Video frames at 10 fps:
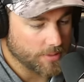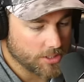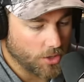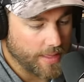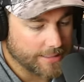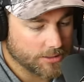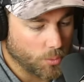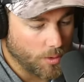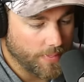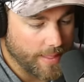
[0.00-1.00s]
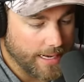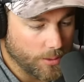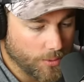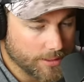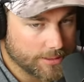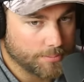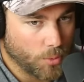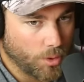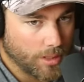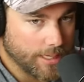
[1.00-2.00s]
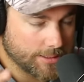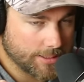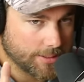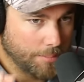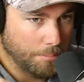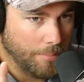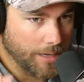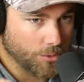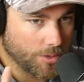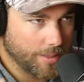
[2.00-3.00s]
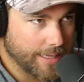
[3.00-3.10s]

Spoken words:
yep. So that's the one that it was more or less modeled.